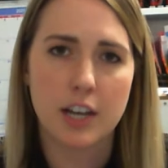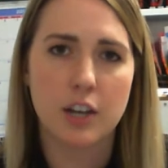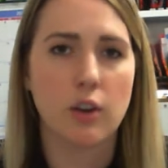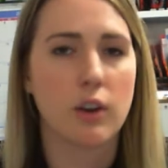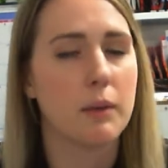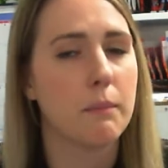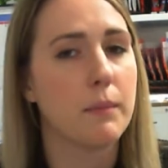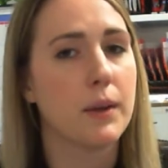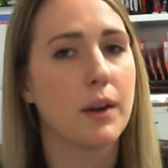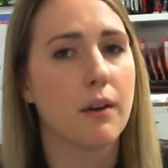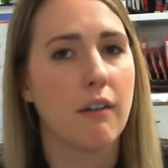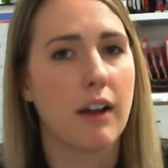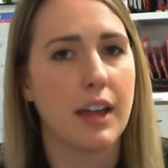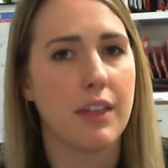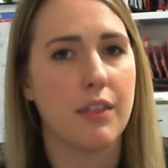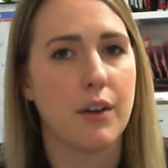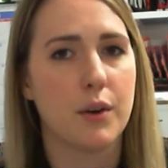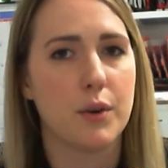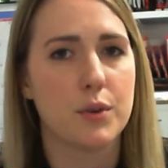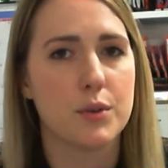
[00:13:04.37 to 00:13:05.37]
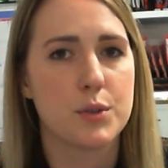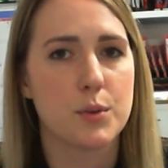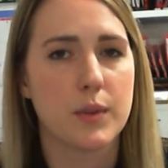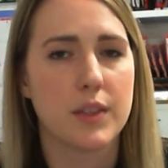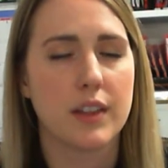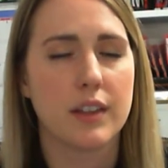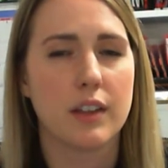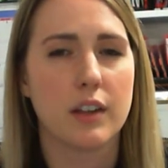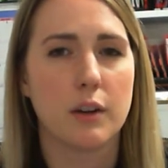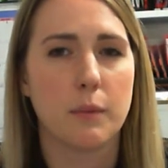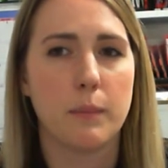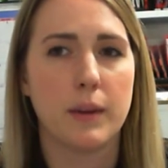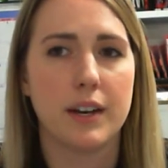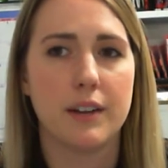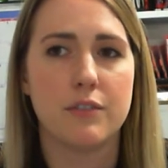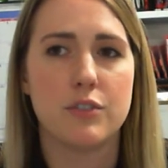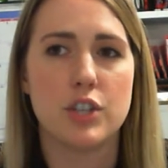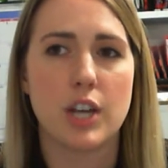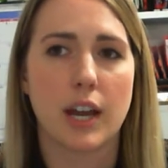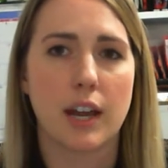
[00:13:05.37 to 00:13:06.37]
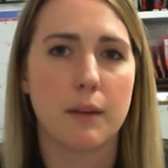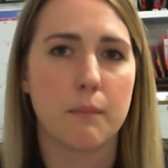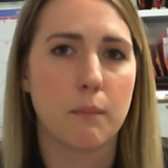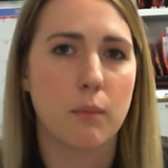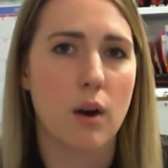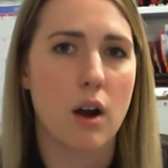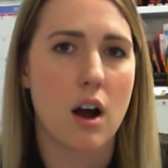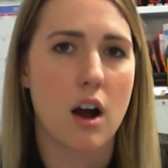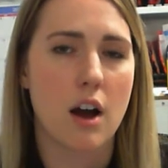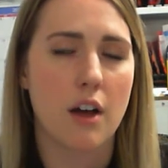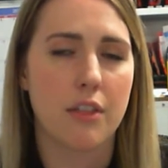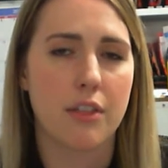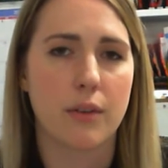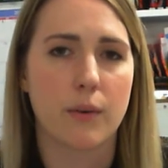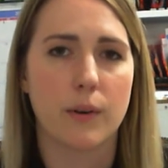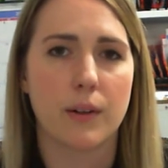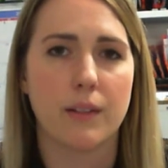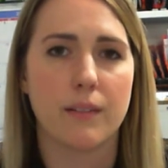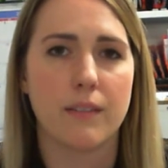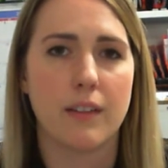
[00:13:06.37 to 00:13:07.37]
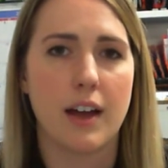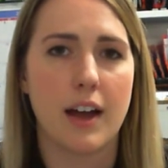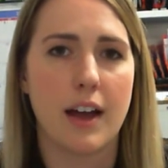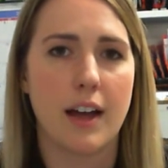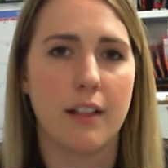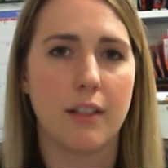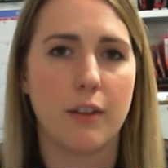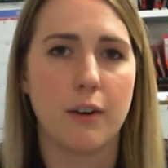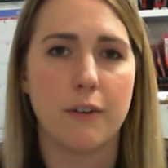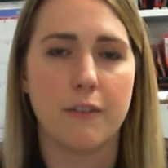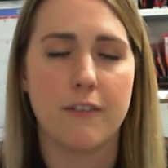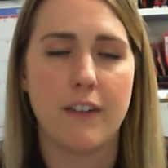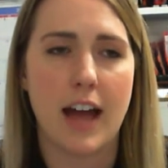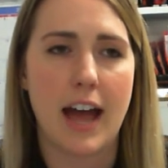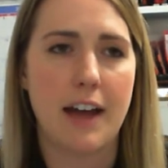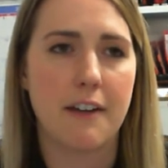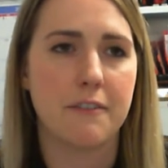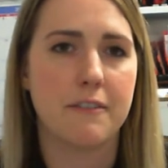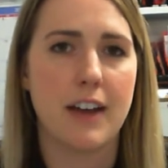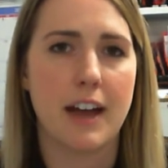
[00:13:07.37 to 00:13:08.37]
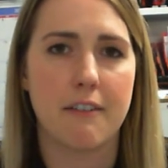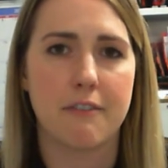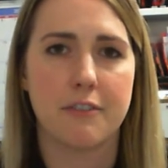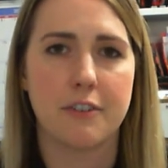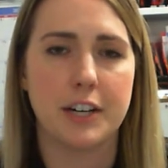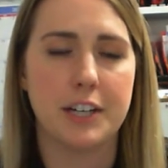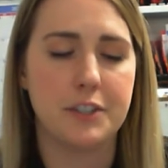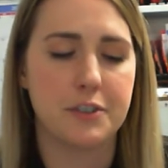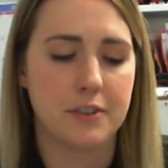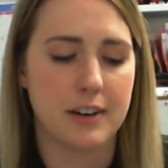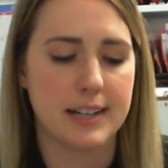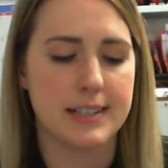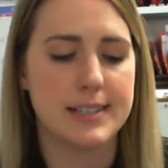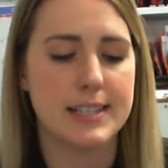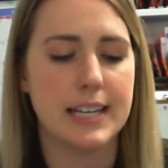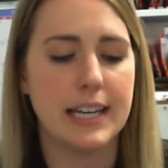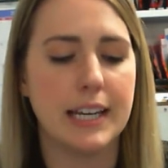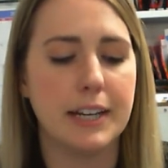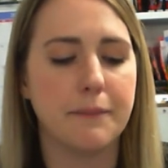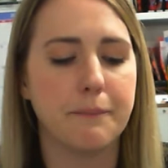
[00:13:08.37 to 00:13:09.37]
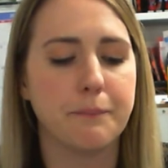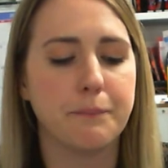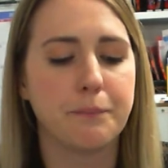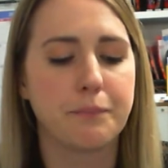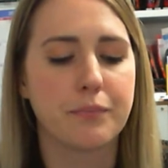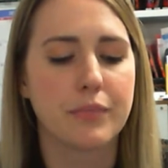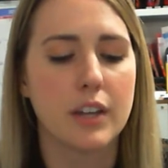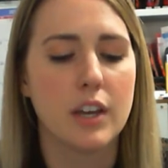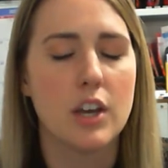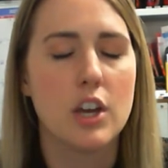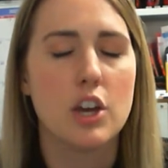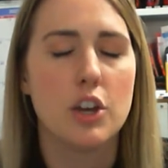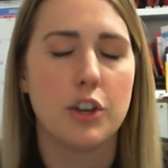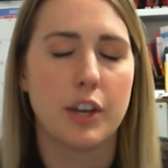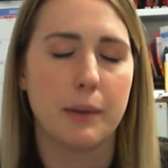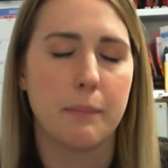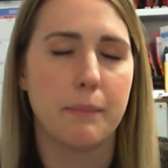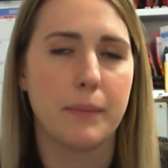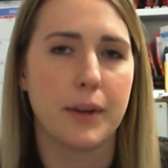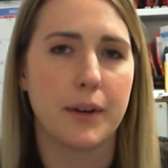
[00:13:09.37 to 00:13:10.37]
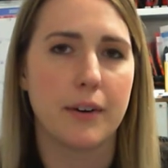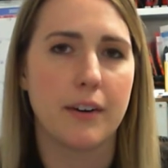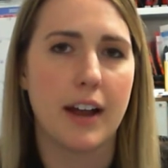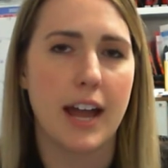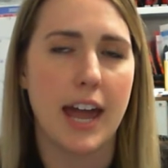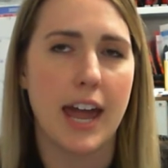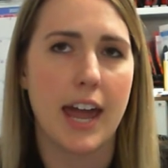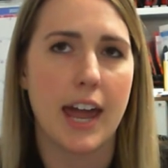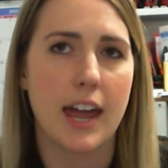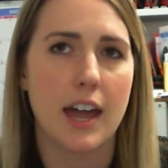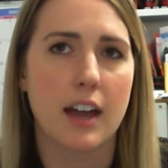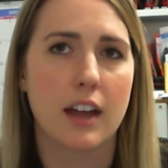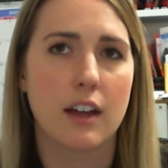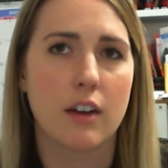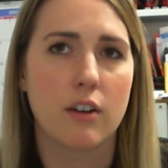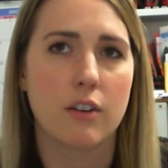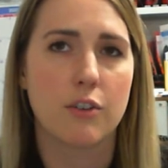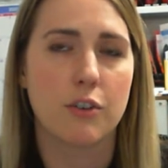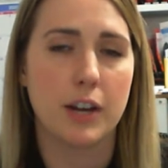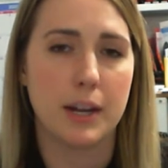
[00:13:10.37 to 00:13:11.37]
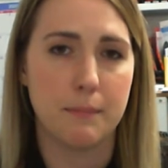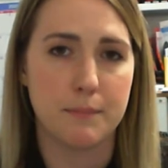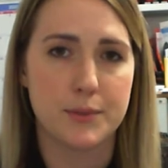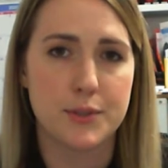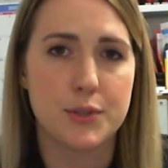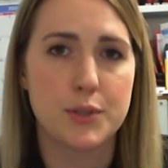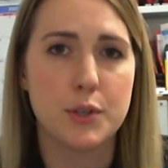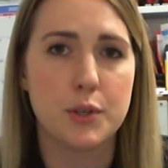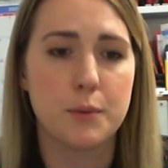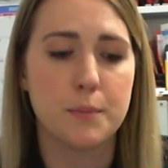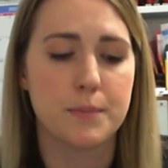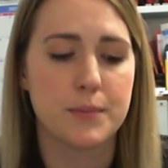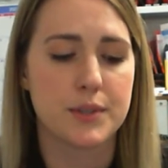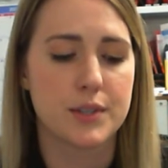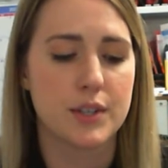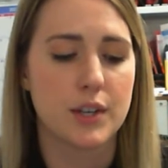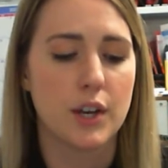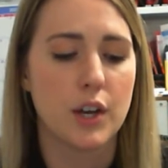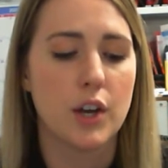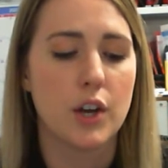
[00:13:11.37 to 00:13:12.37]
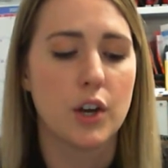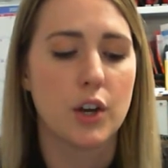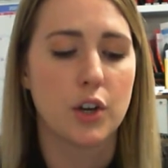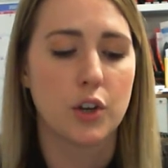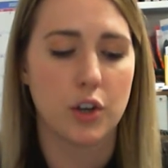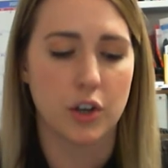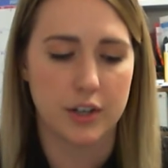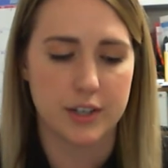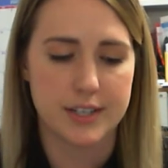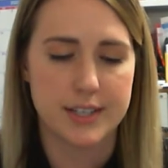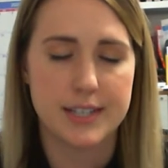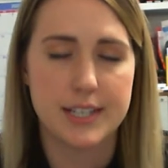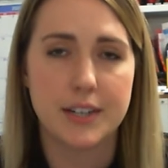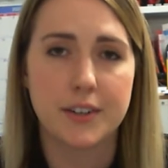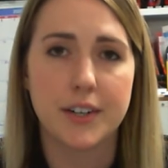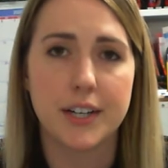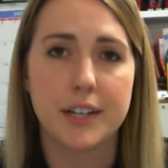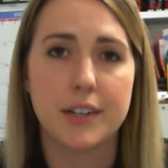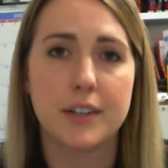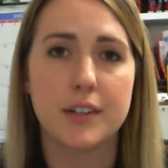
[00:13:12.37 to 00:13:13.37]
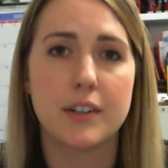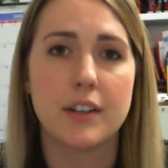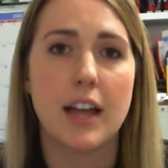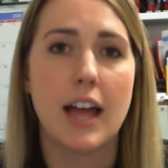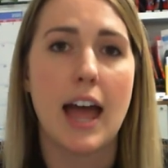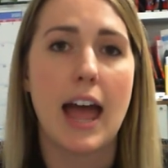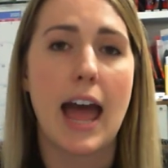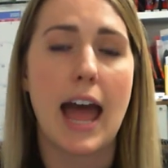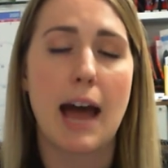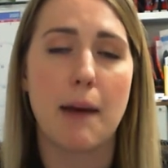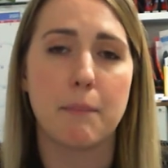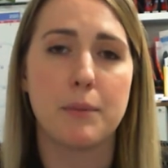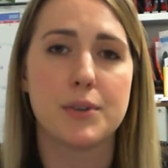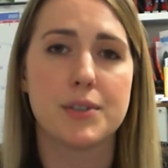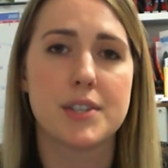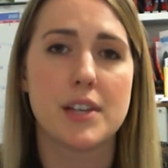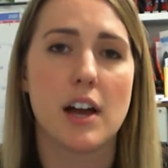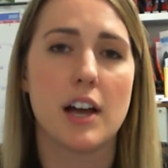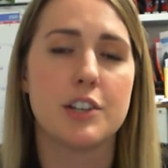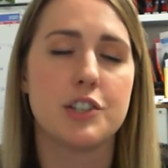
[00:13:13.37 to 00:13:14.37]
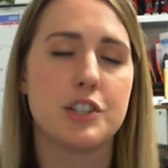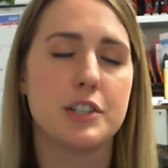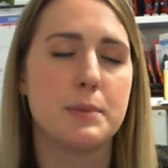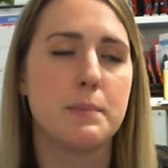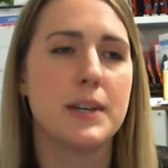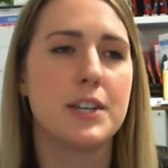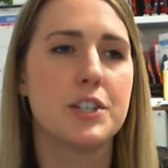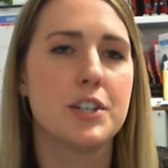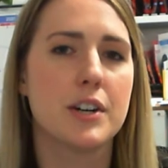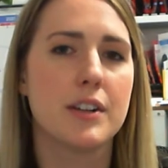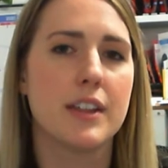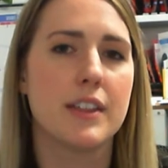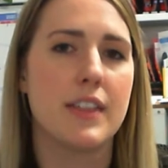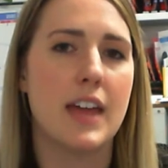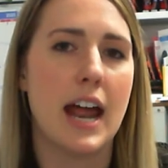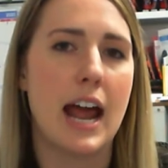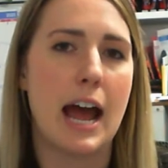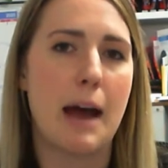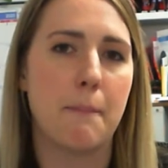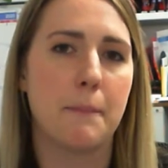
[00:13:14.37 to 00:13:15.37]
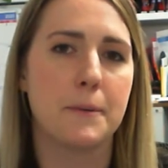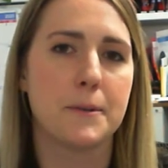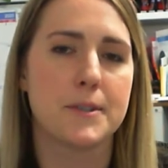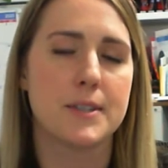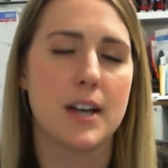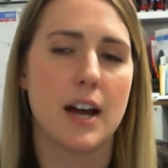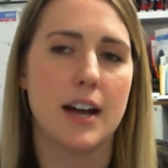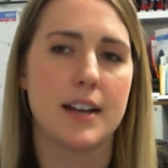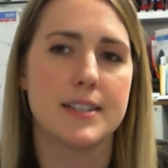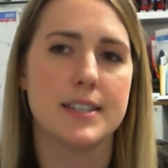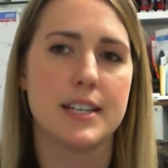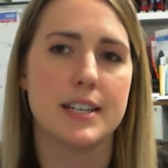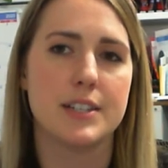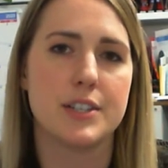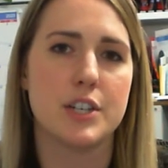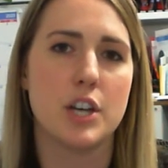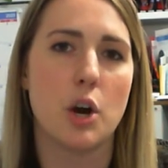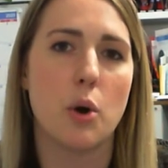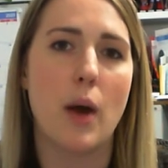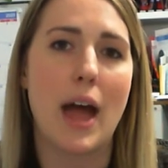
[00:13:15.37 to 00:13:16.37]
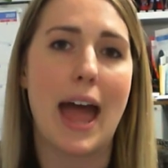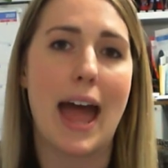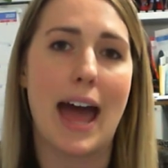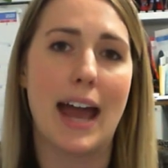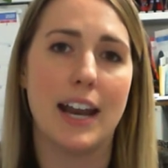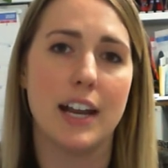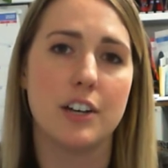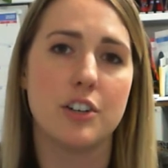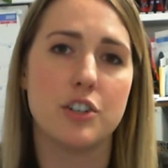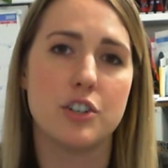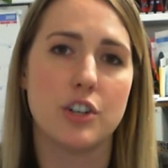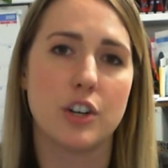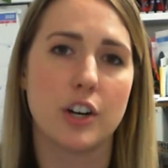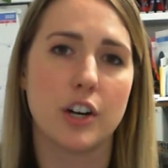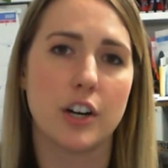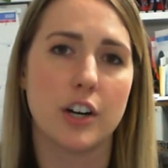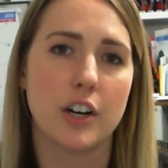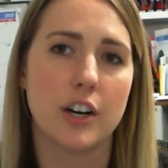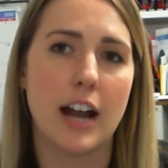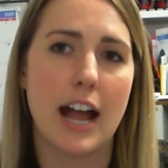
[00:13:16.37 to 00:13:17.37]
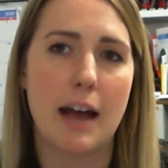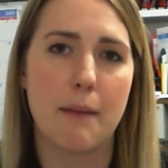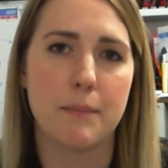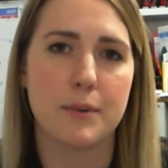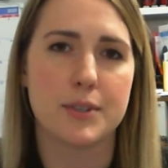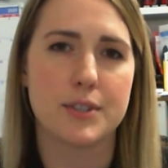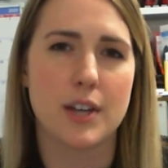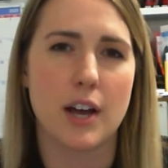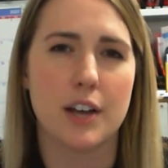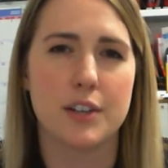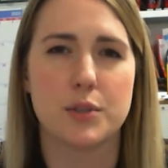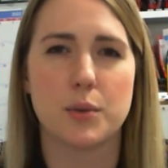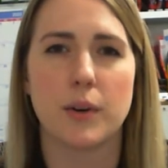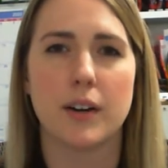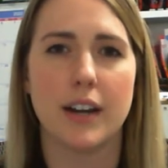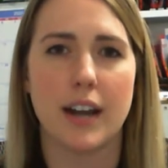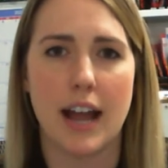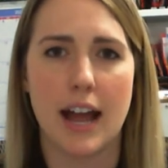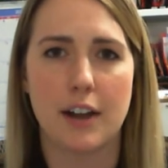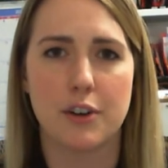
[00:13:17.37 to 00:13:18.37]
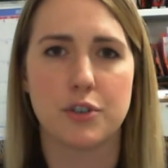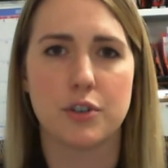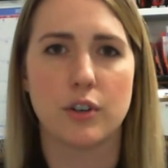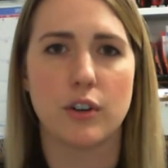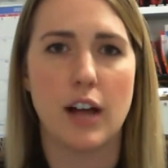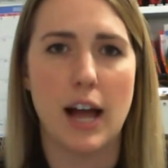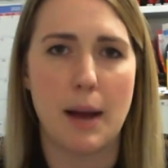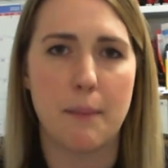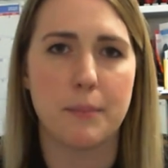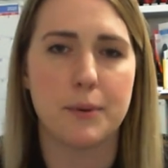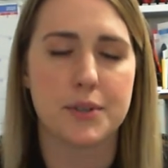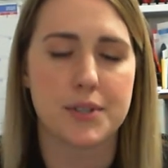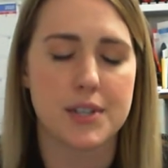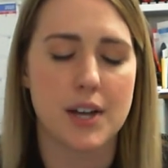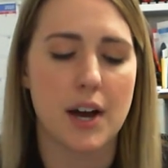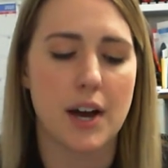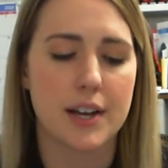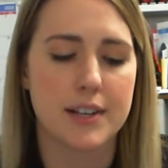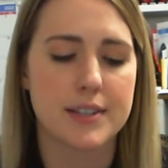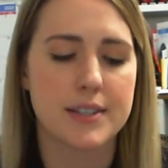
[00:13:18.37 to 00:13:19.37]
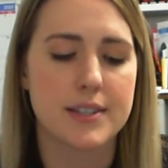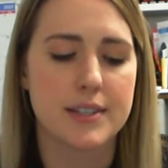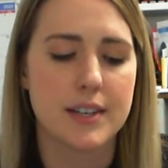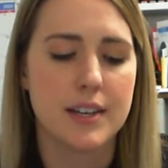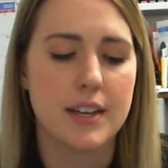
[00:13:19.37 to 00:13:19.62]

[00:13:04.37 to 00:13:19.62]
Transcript: you can puree those with a little bit of chicken broth or low-fat, fat-free dressing. You can puree cream soups, cooked cereal, applesauce. Just be sure that the applesauce is no added sugar applesauce or natural applesauce.